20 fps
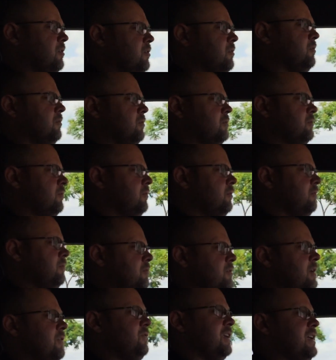
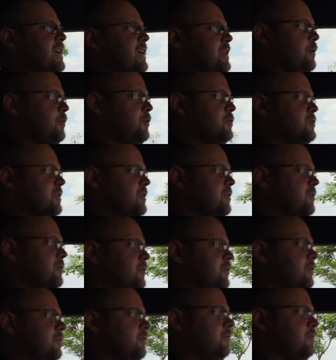You have the KWs on here
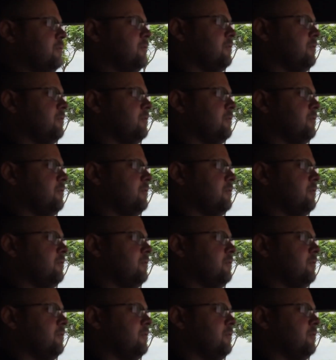now.